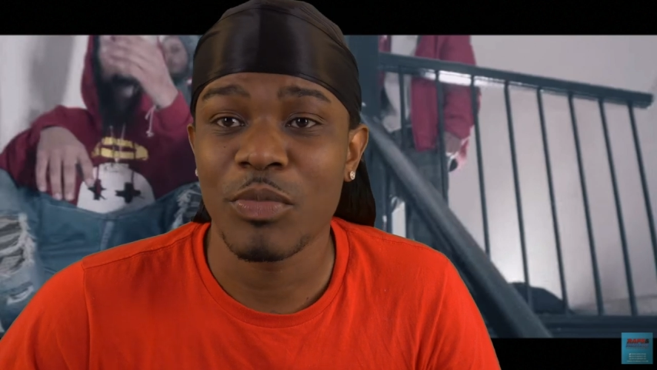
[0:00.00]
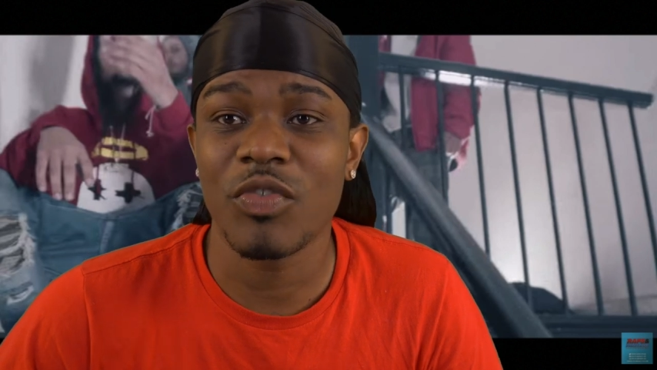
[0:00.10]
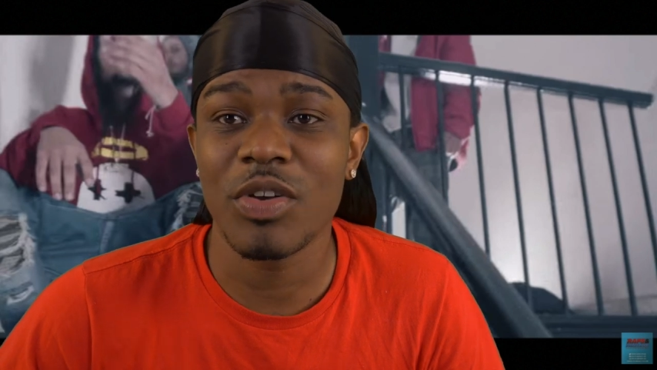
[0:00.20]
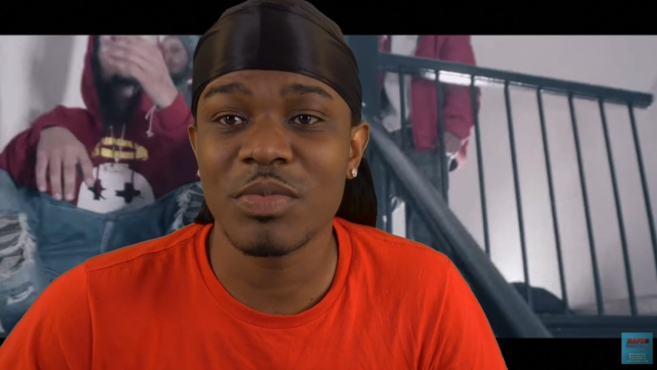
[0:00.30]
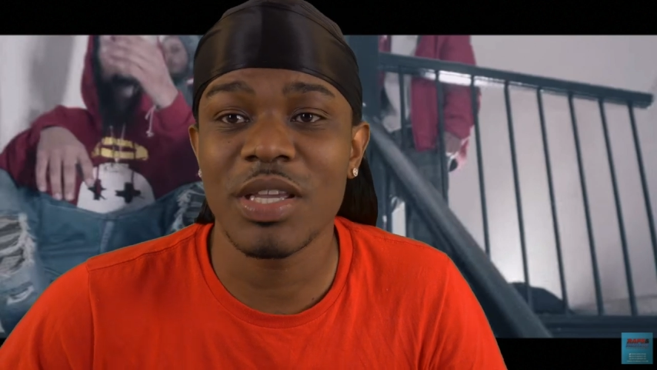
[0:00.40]

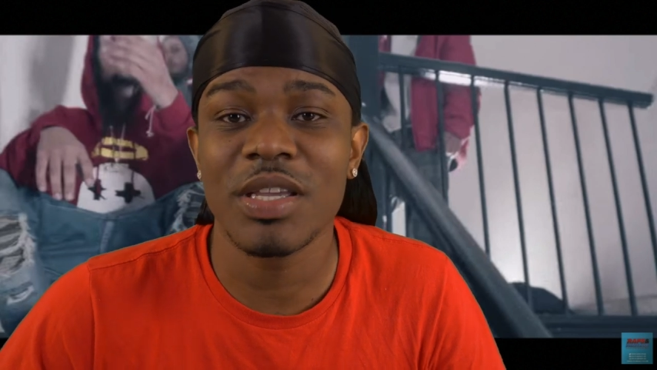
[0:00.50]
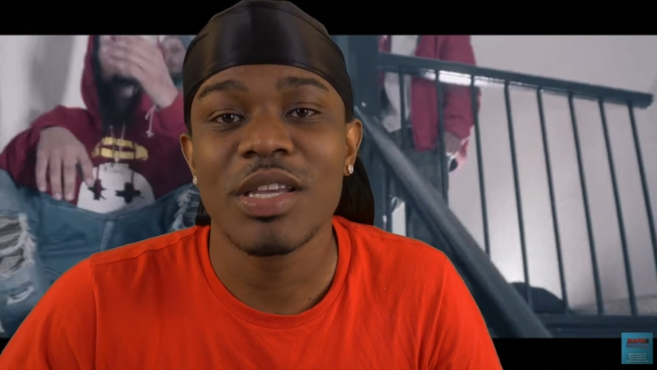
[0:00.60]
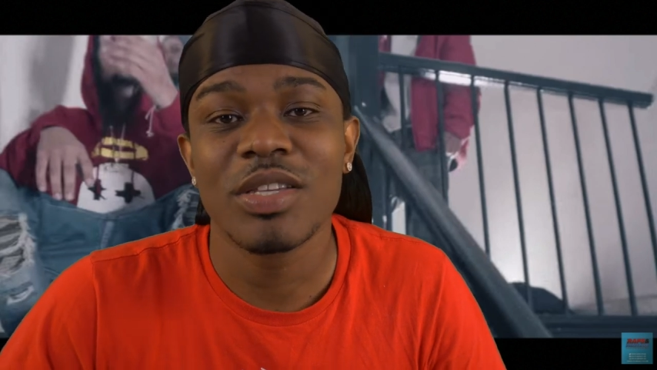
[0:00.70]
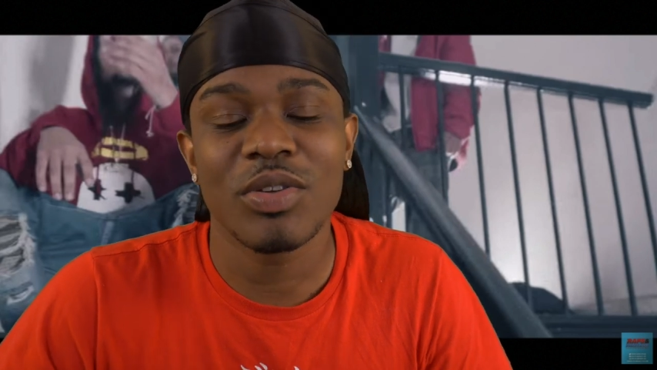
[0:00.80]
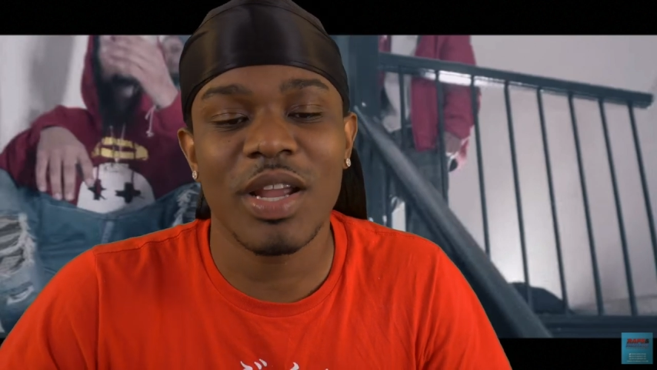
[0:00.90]
You know what I'm saying?
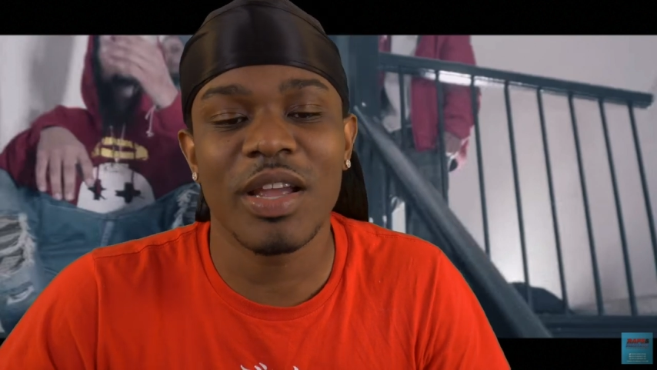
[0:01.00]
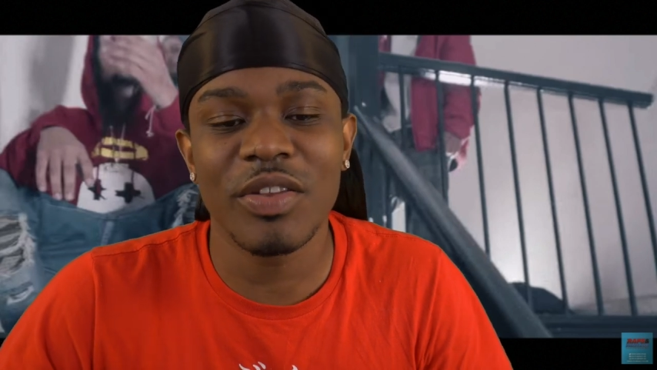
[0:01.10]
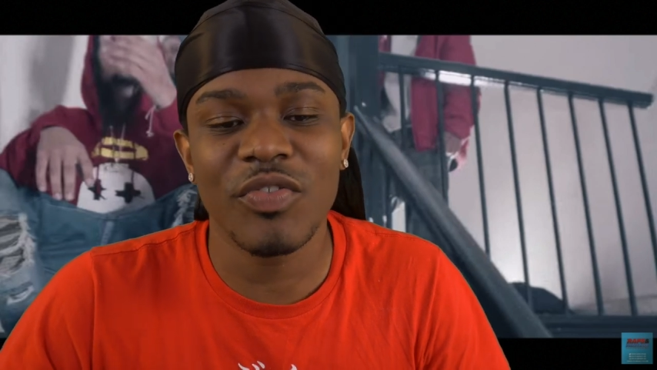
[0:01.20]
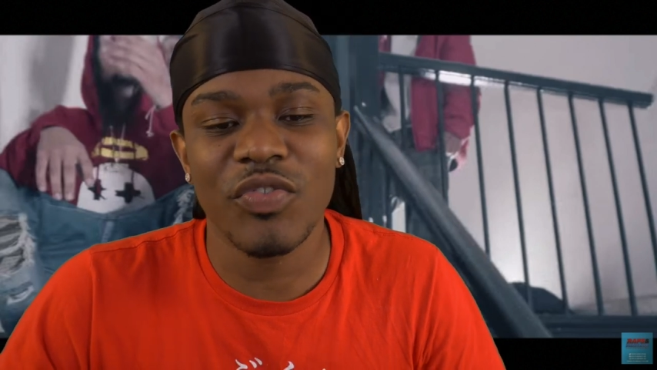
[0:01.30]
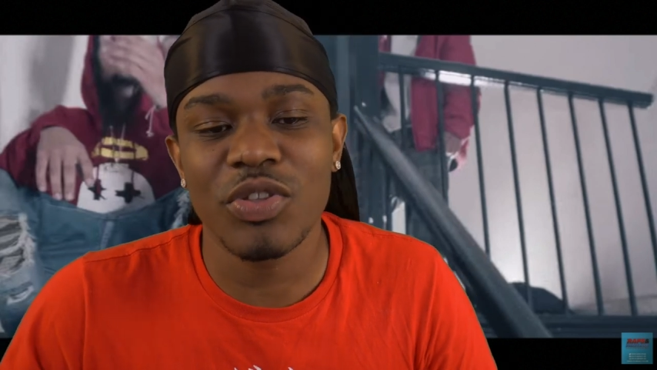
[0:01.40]
So without
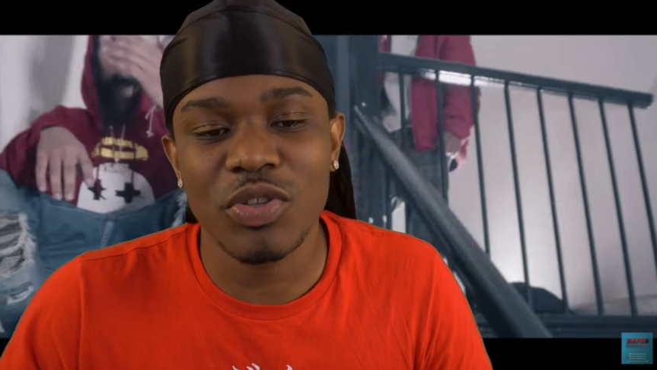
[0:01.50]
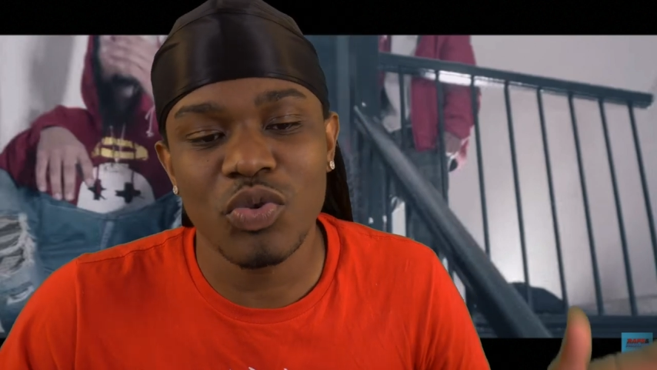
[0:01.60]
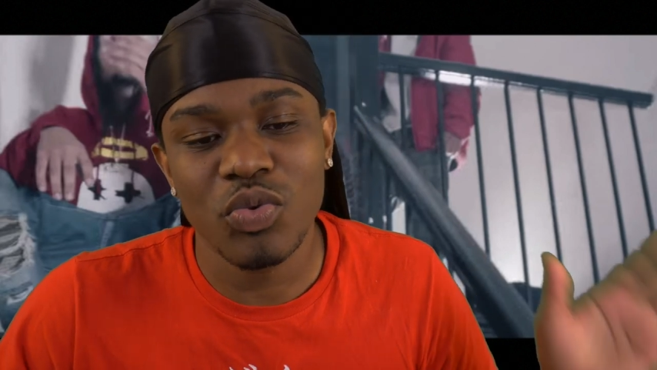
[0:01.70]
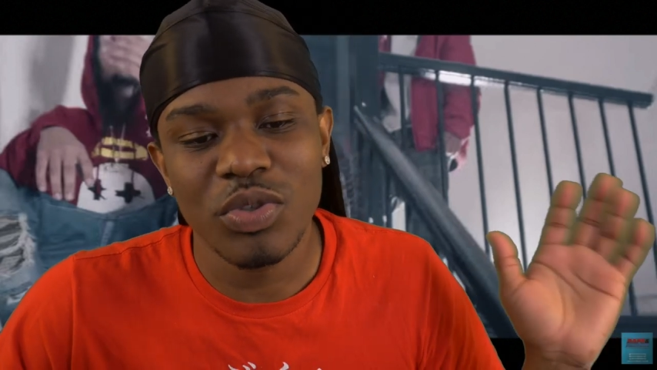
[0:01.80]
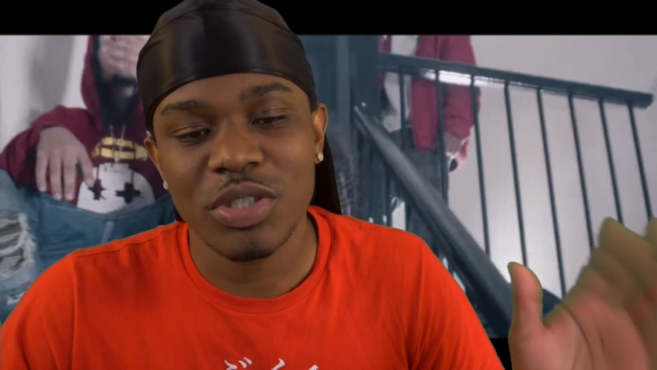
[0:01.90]
any further ado,